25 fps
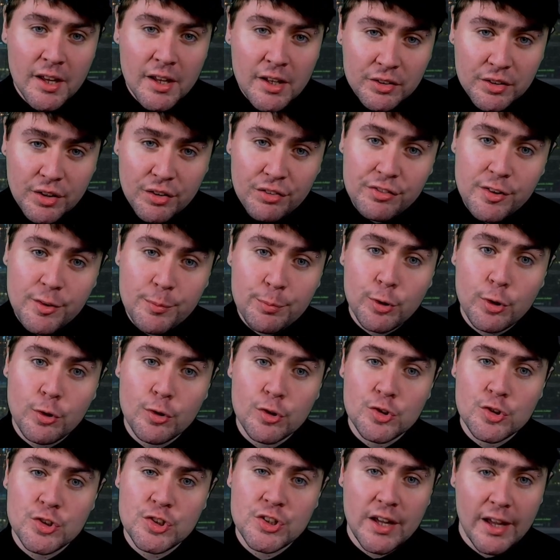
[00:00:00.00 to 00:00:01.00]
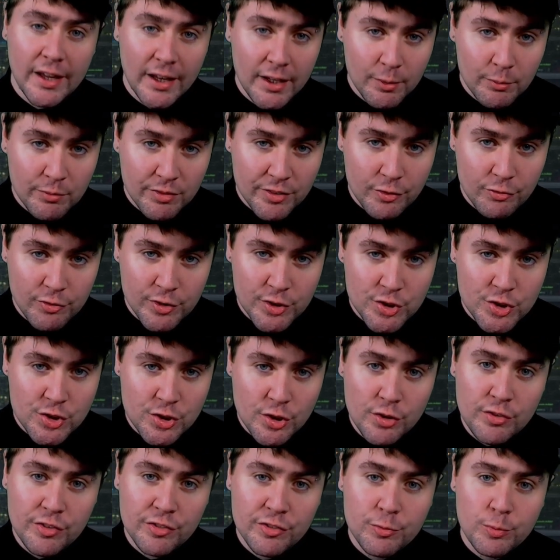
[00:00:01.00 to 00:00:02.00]
This approach aims to
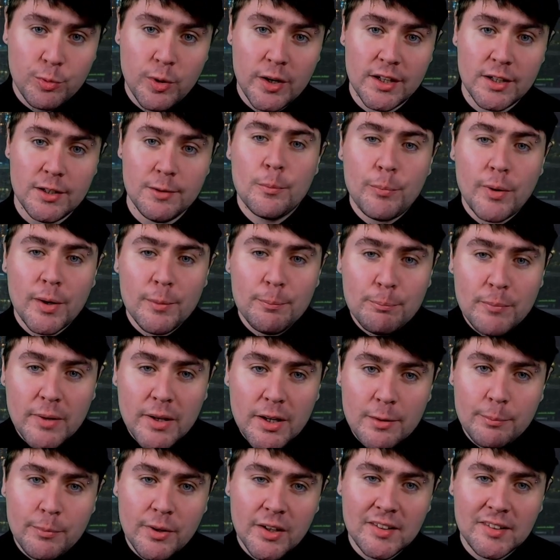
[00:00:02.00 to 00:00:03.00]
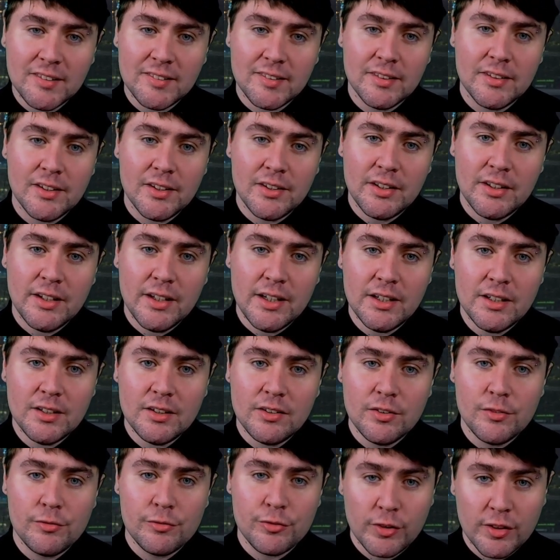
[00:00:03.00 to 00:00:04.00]
reduce weight by minimising the need
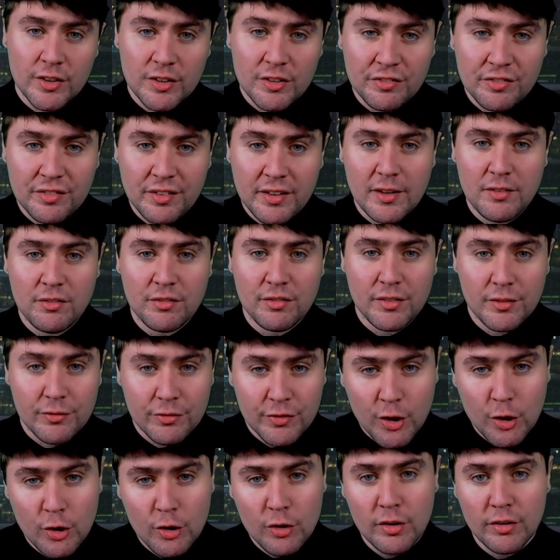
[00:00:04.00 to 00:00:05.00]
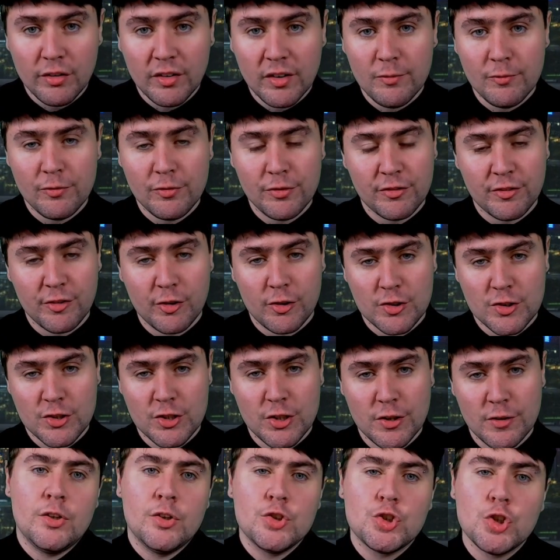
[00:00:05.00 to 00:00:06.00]
for extensive cooling infrastructure.
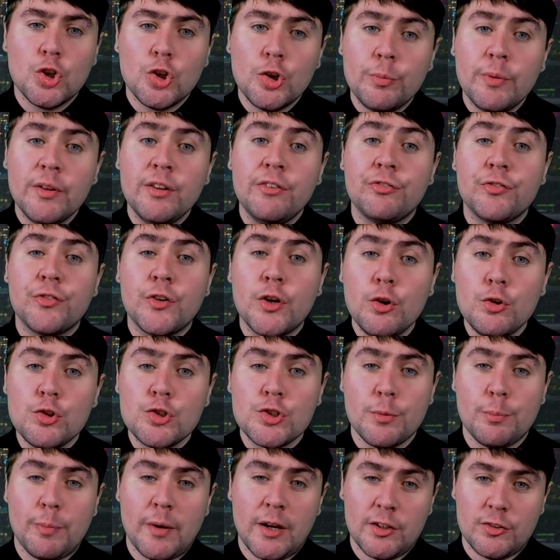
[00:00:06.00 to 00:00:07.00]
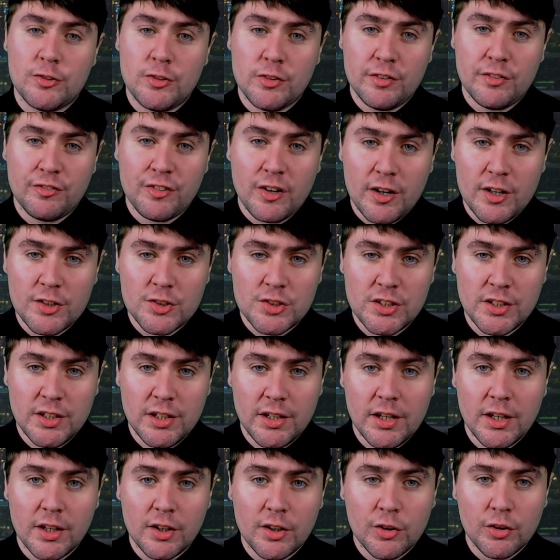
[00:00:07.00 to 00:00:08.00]
Joby's future battery strategy
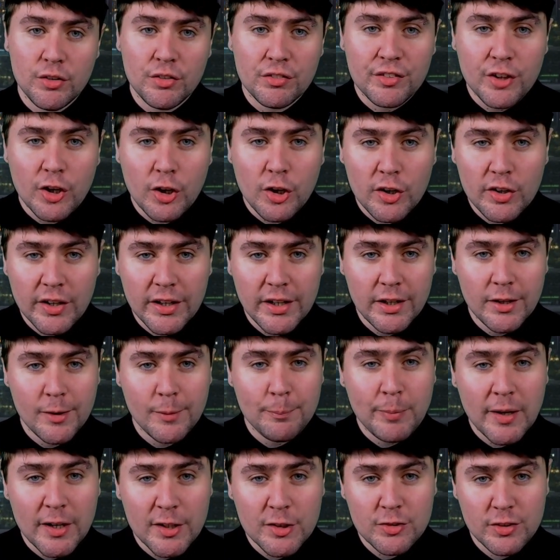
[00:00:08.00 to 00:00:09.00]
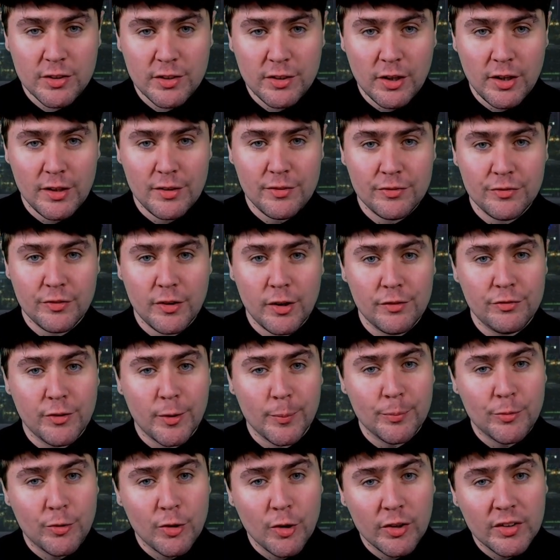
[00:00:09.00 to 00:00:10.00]
includes targeting a battery life of up
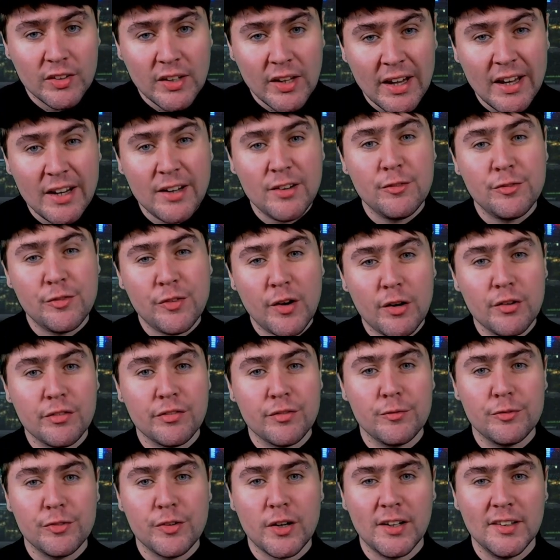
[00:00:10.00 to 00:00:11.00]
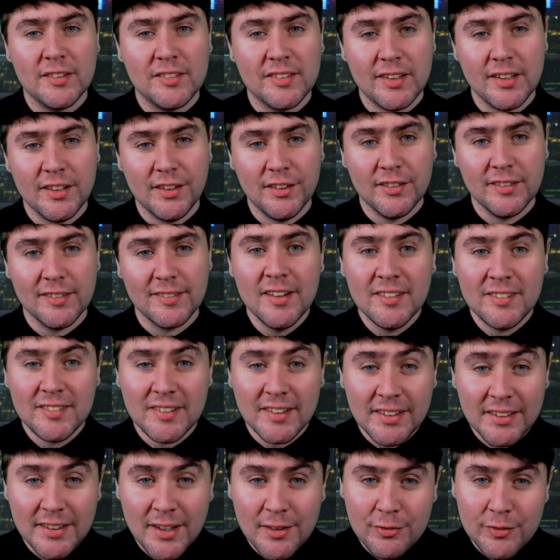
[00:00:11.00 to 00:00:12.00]
to ten thousand flight cycles,
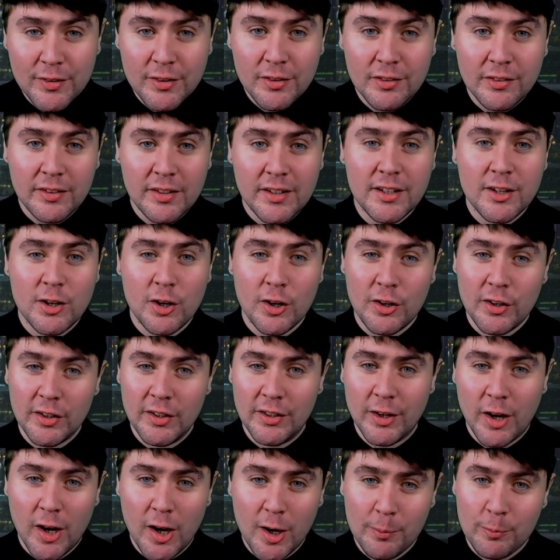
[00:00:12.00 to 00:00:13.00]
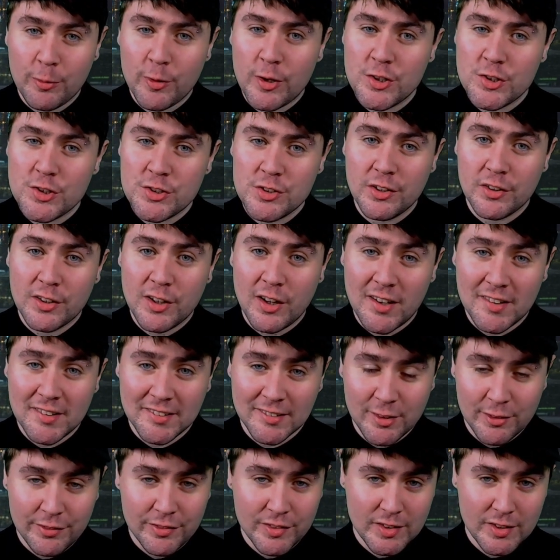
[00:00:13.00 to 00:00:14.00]
significantly cutting operational costs
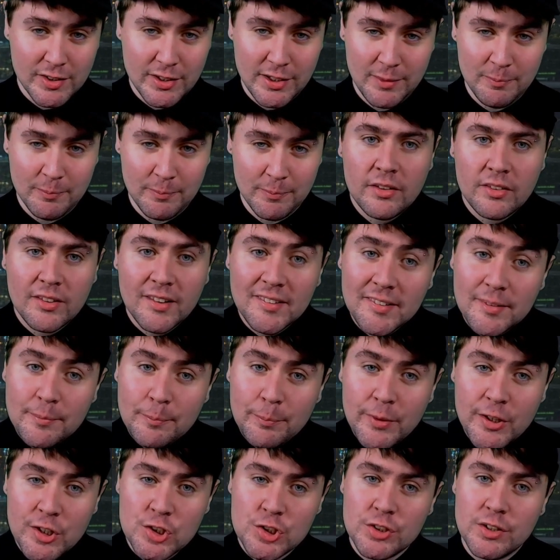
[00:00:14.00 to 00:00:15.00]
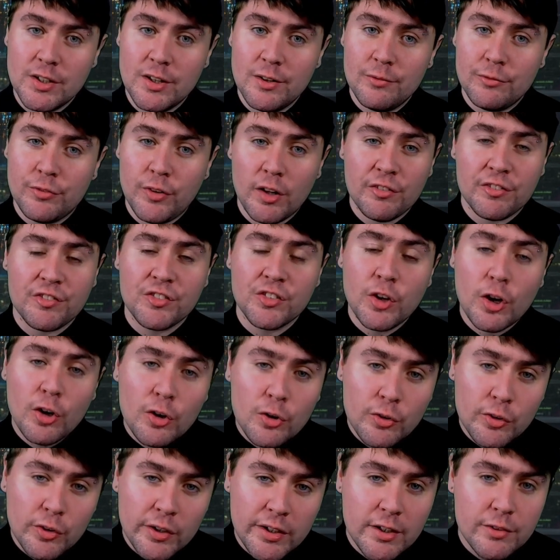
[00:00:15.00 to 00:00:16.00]
over time. This ambition involves not
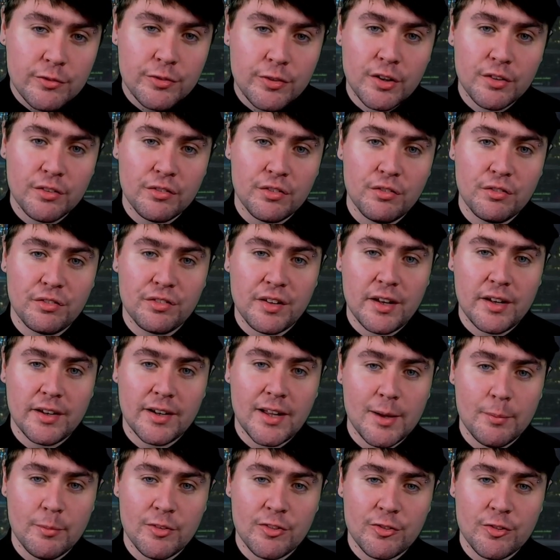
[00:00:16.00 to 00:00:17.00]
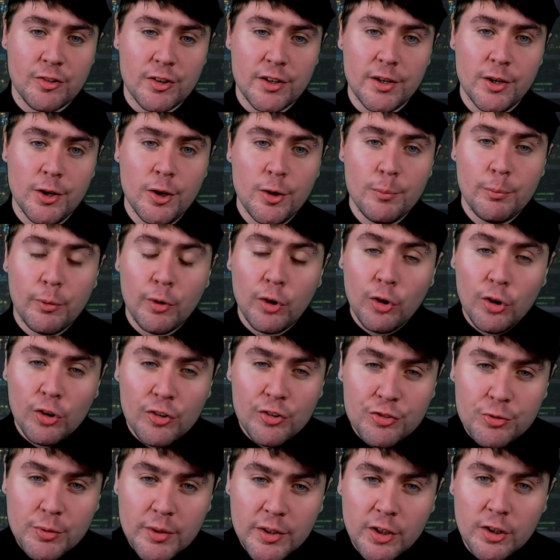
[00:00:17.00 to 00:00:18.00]
only advancing cell chemistry, but
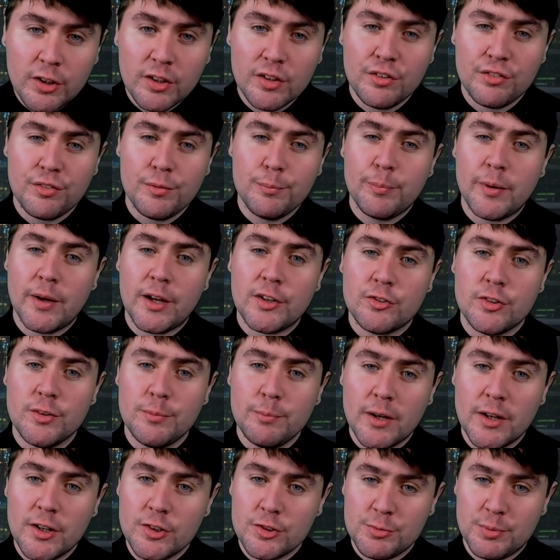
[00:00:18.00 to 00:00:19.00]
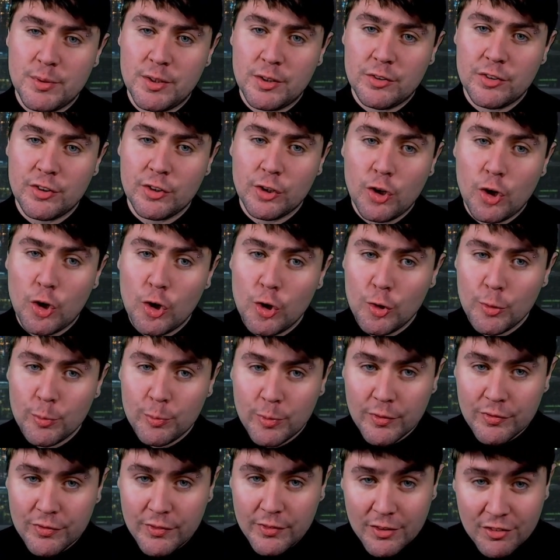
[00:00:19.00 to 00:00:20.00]
also enhancing battery management to cope
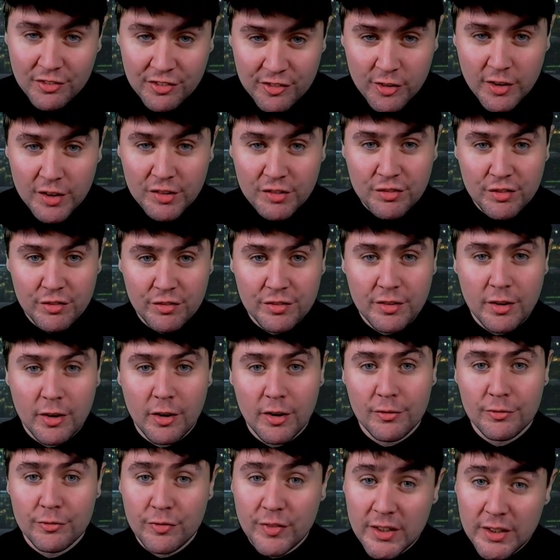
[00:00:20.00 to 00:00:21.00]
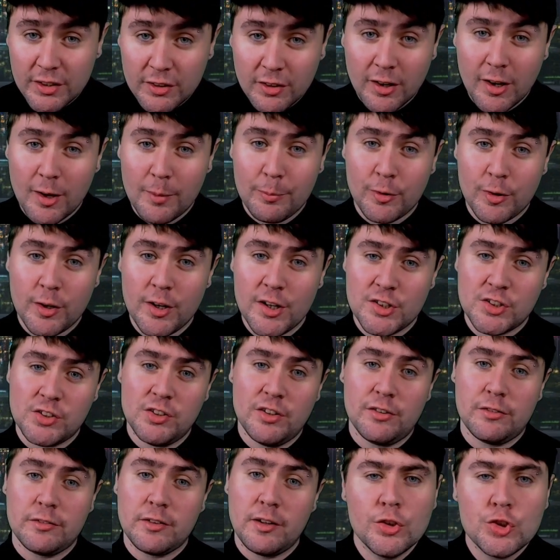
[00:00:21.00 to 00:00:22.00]
with the stresses of V TOL
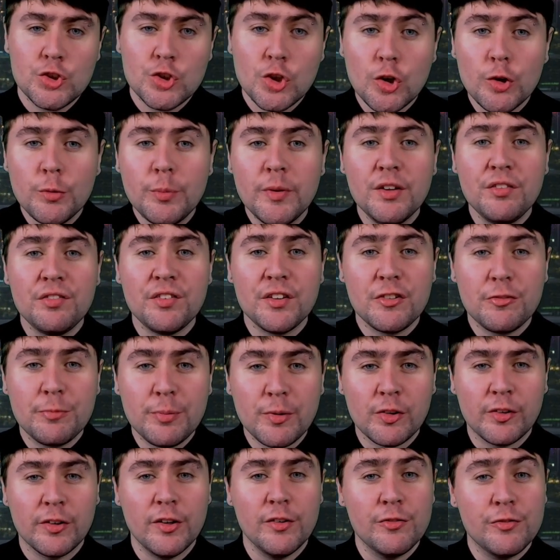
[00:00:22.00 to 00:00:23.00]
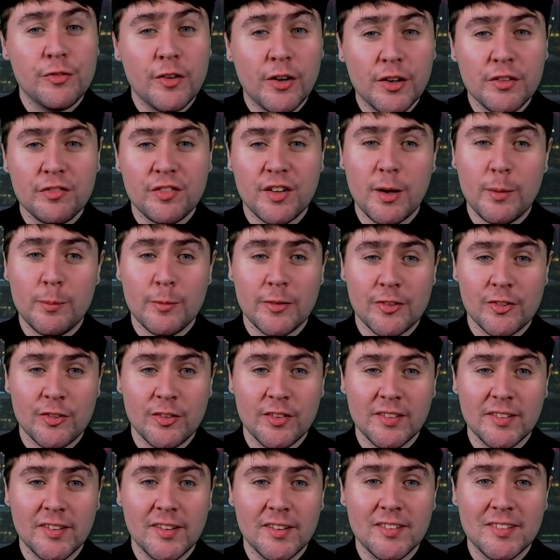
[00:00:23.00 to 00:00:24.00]
operations. Joby is exploring advanced
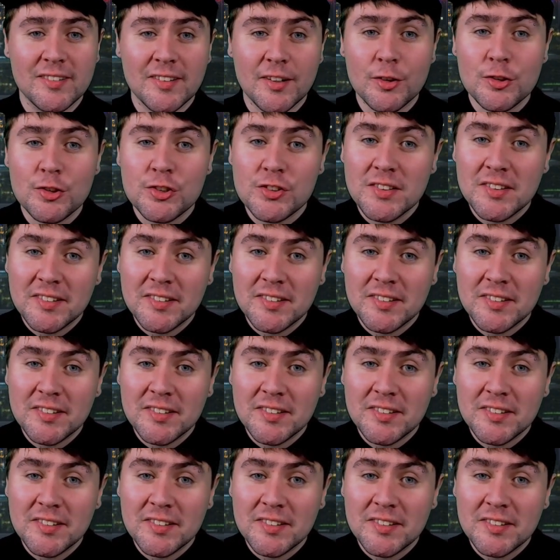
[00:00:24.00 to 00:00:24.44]
chemistries such as